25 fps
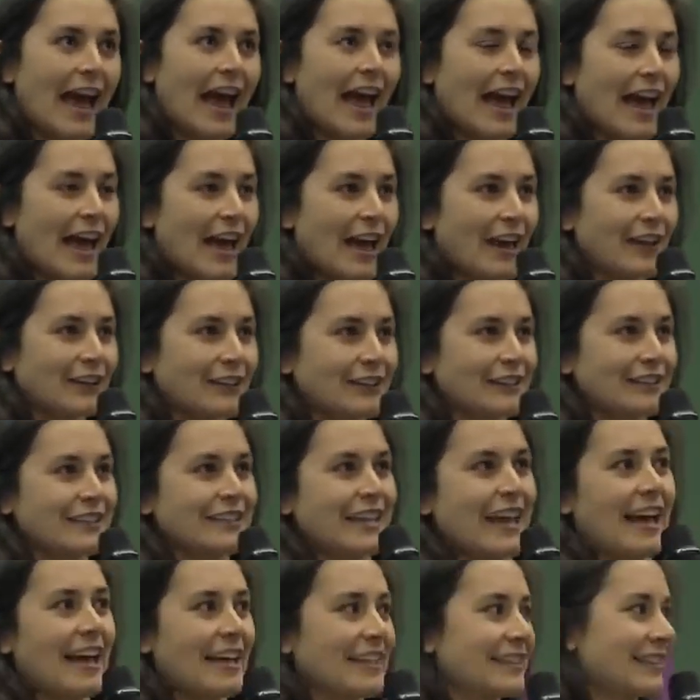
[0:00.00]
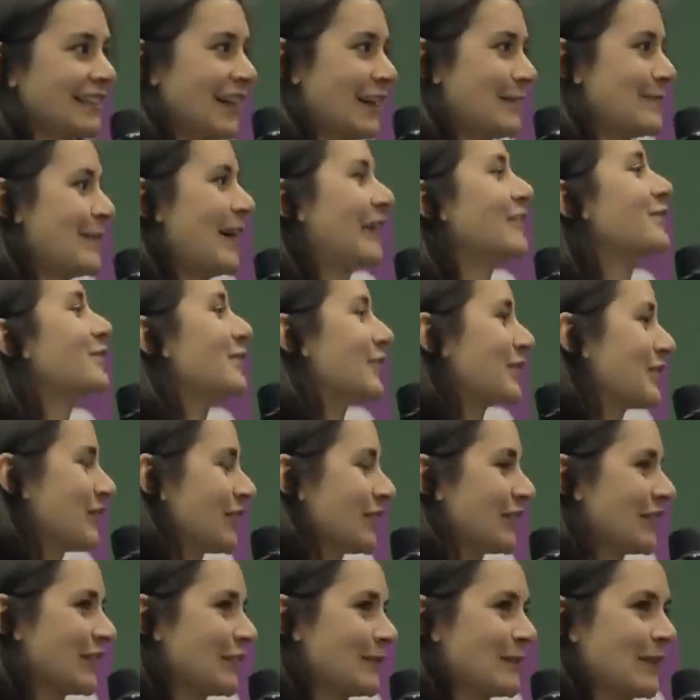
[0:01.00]
And as I mentioned
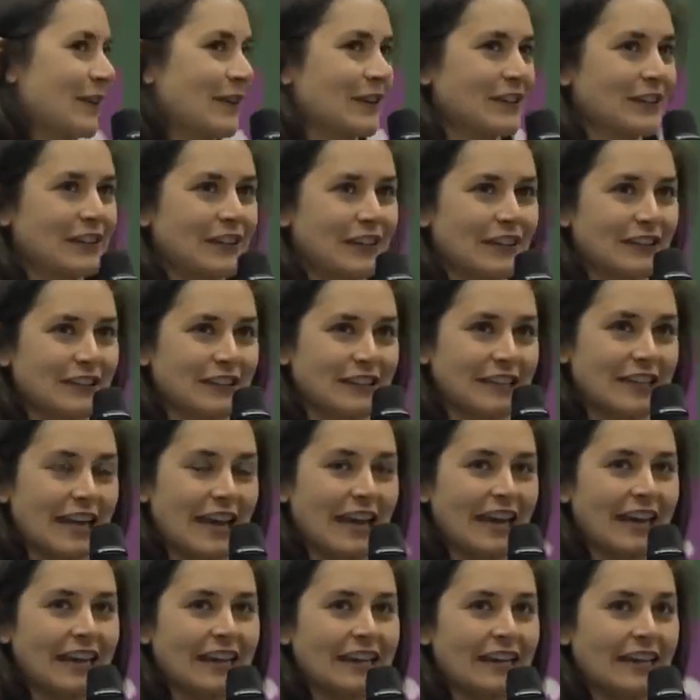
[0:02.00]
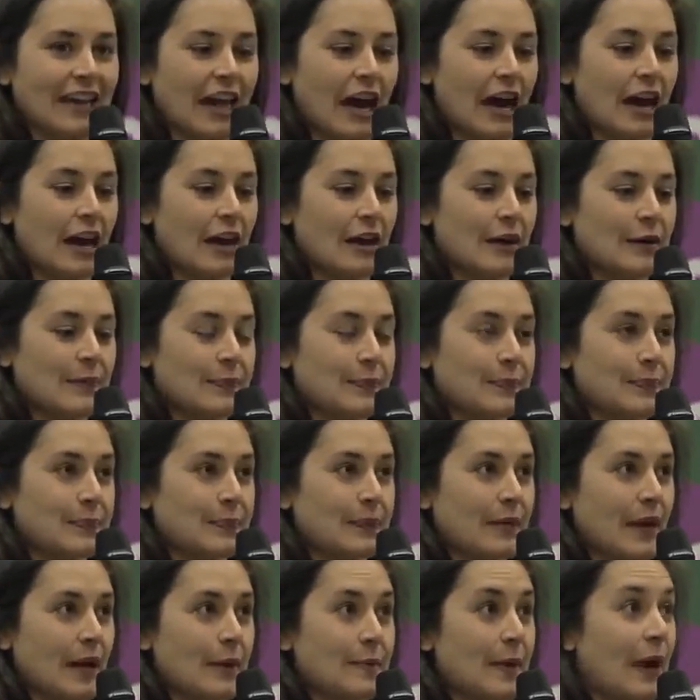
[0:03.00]
a little bit earlier today,
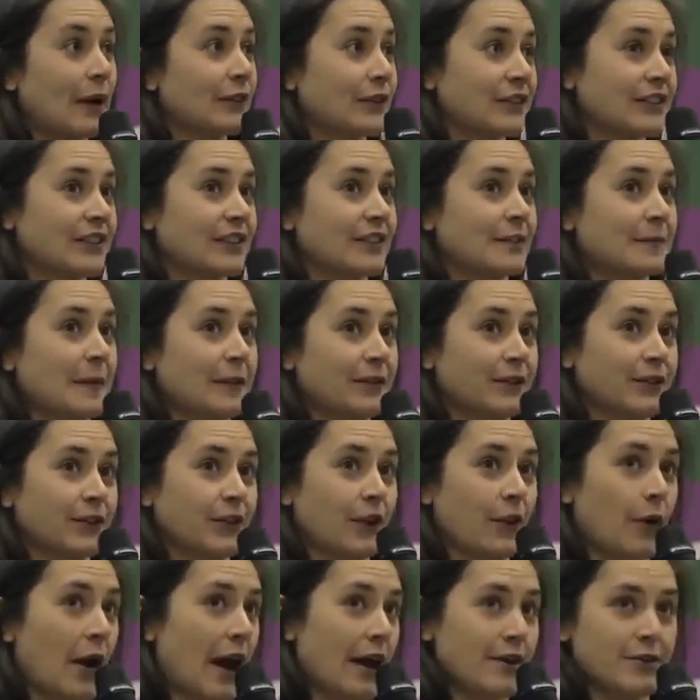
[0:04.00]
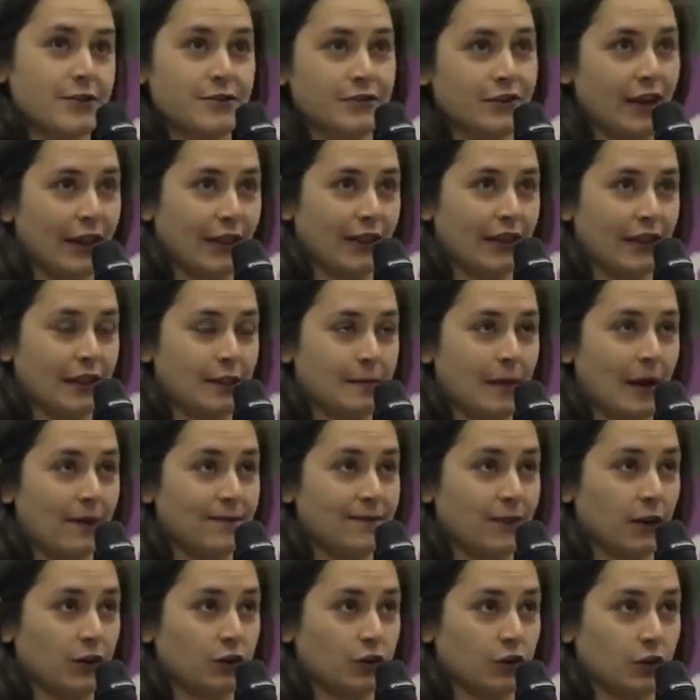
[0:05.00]
about 6 months ago, I knew nothing
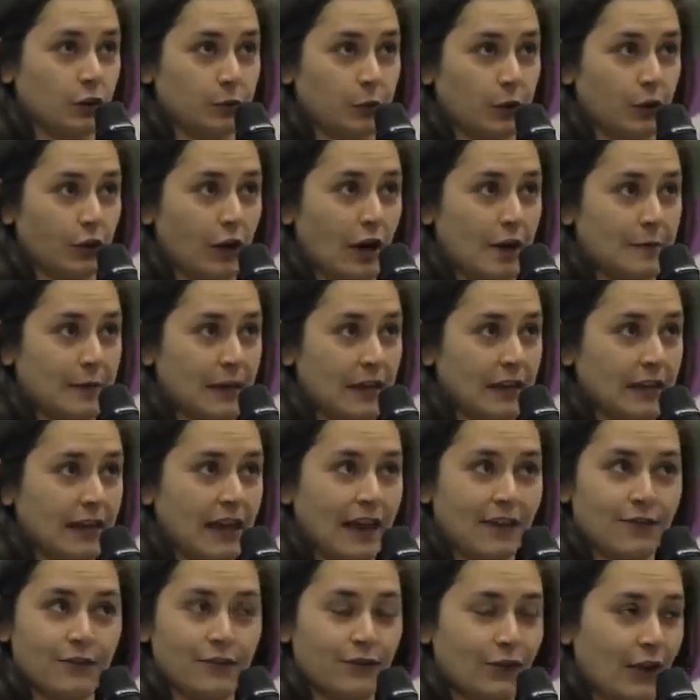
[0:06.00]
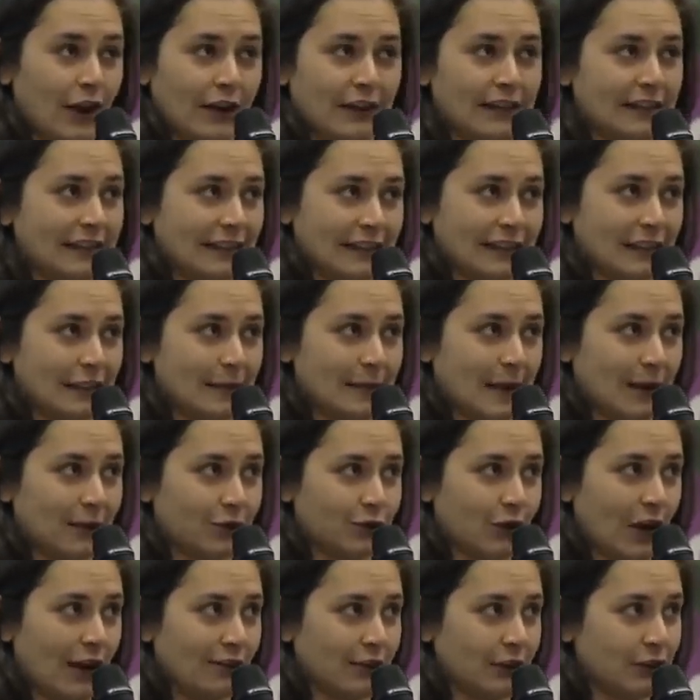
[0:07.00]
about functional programming and very little
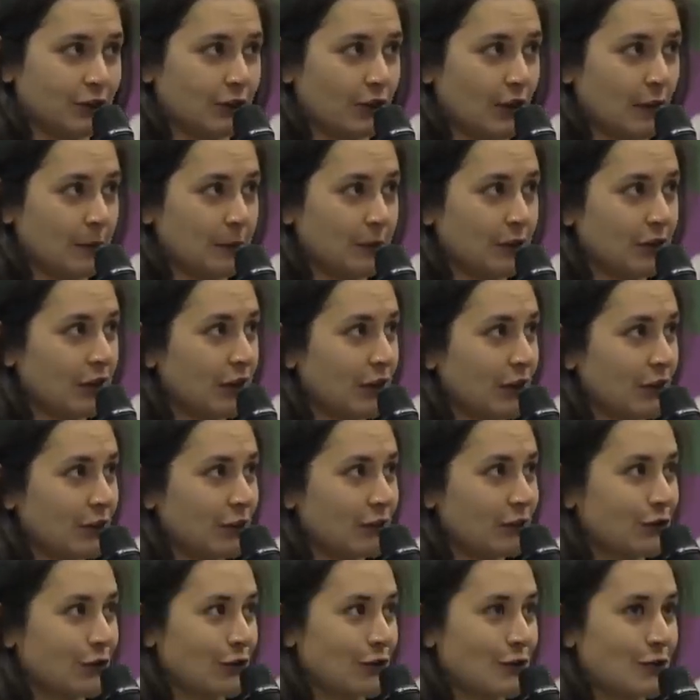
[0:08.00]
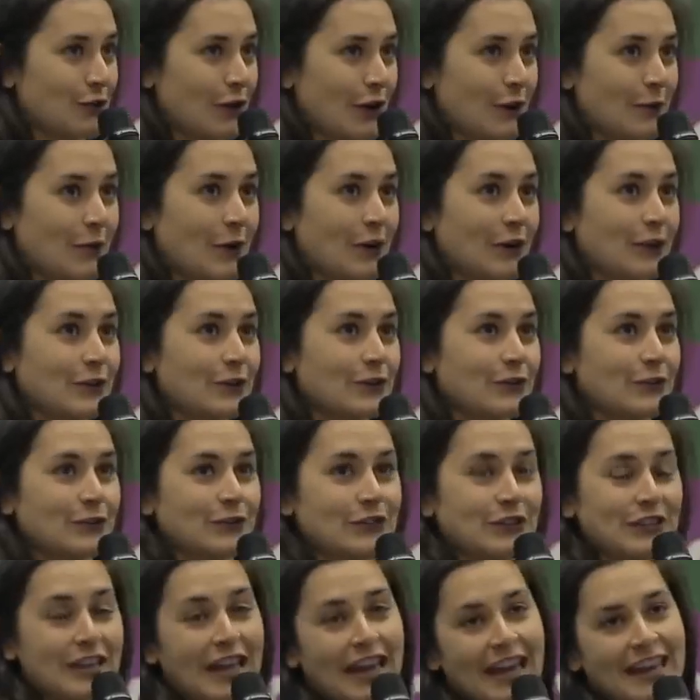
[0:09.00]
about JavaScript. So what I want to do
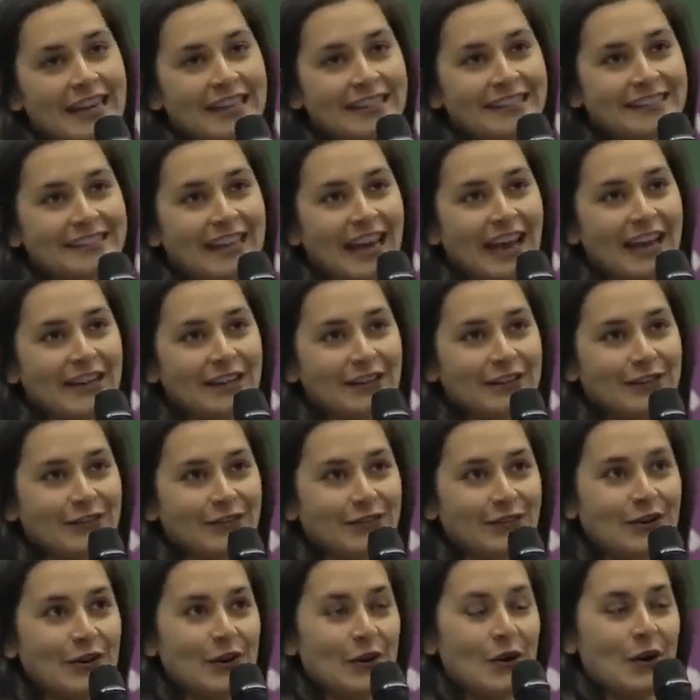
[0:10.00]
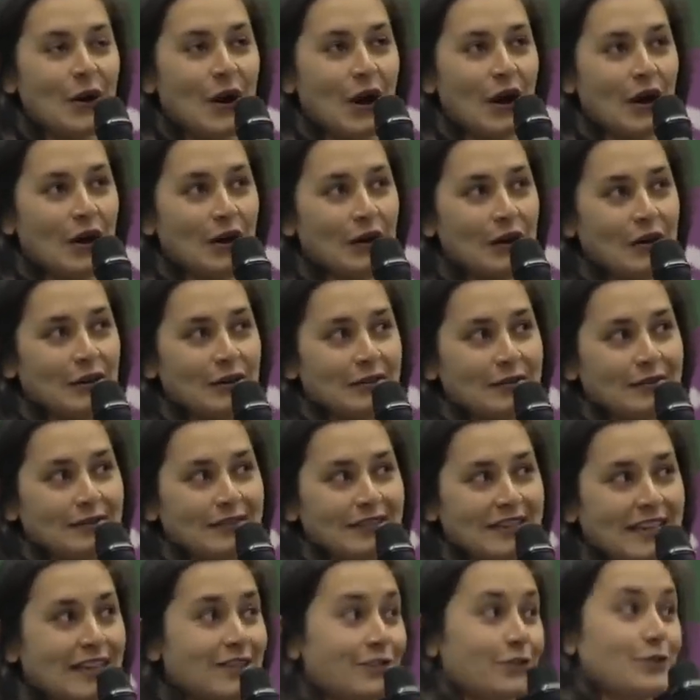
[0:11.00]
today is kind
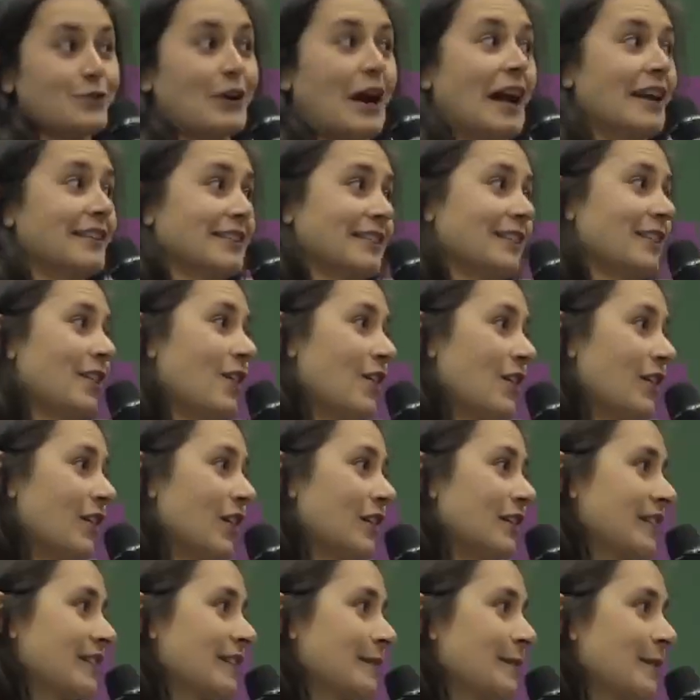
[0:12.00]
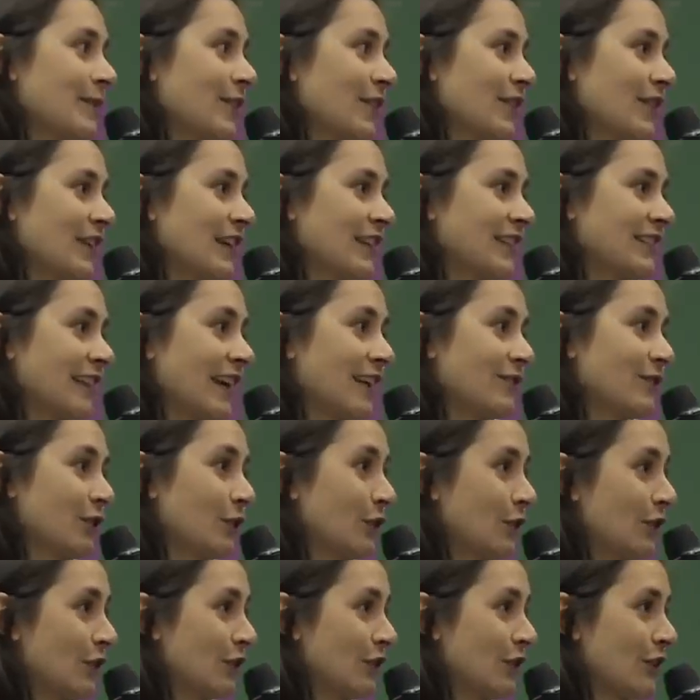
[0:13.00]
of take you guys along on some of the things I've
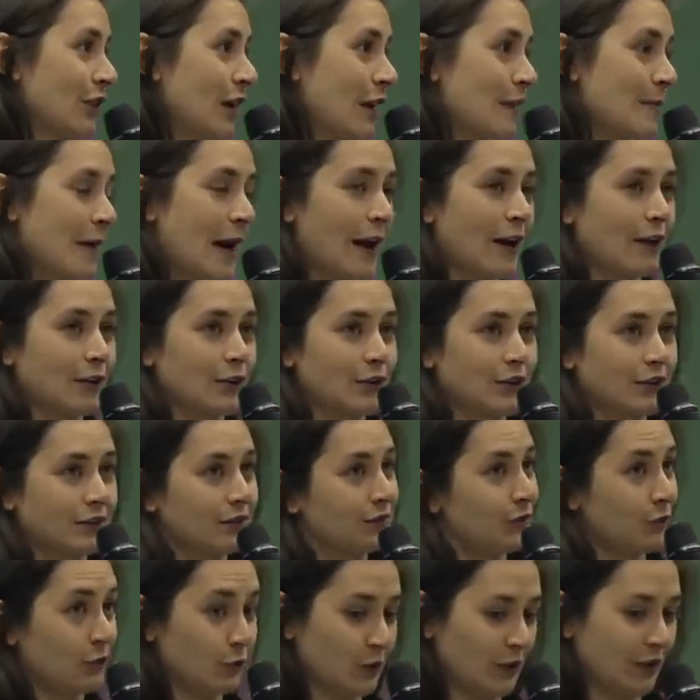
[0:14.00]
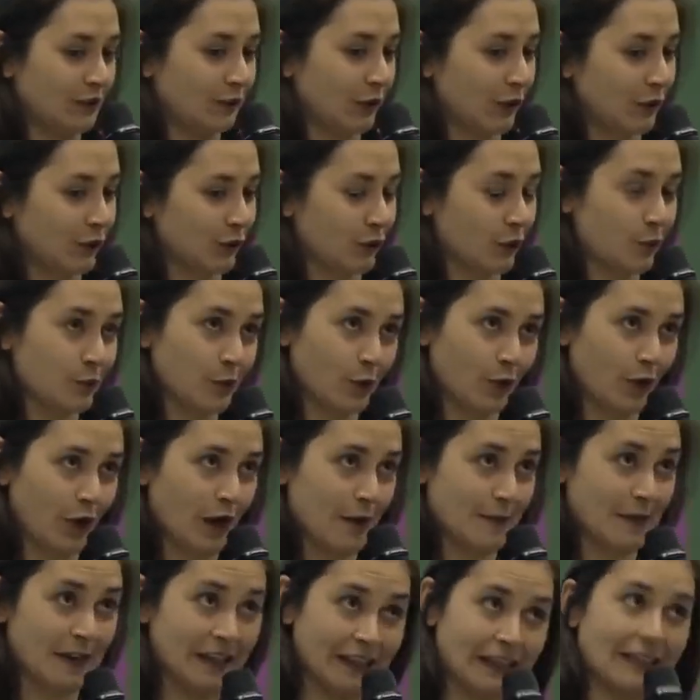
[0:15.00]
learned about doing functional
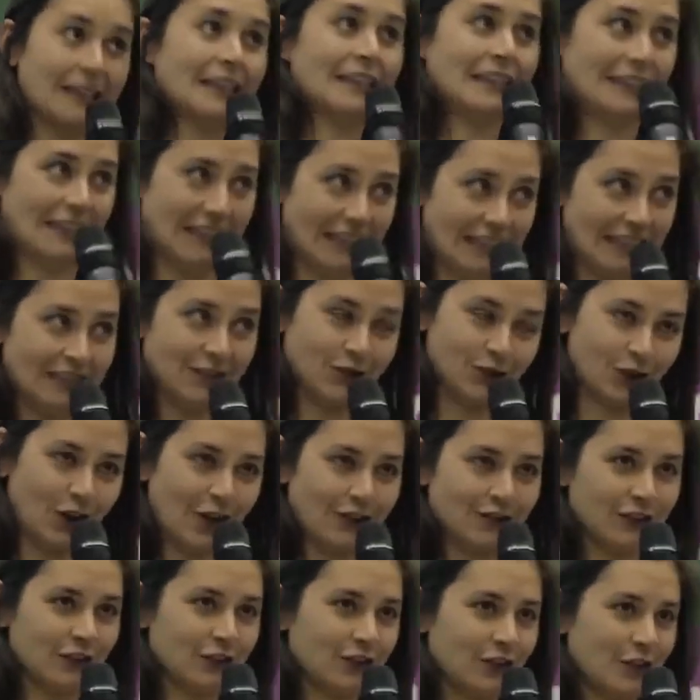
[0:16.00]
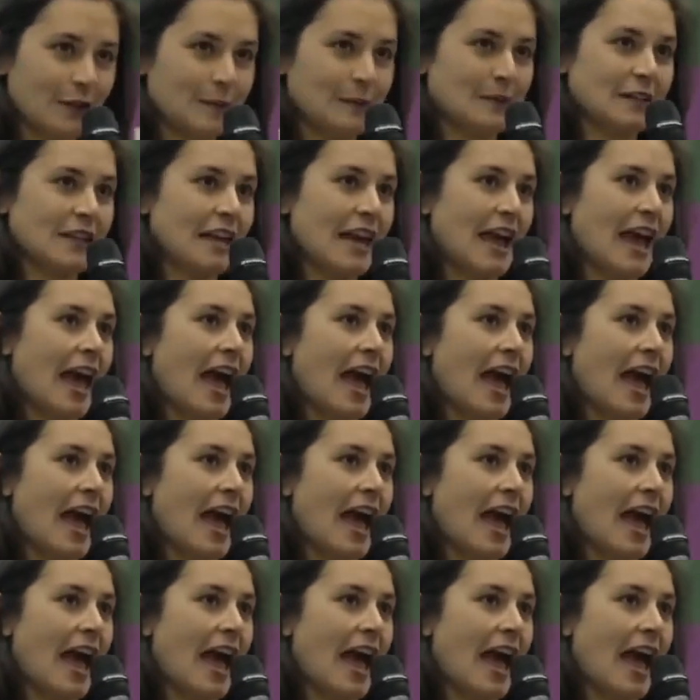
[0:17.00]
programming in JavaScript.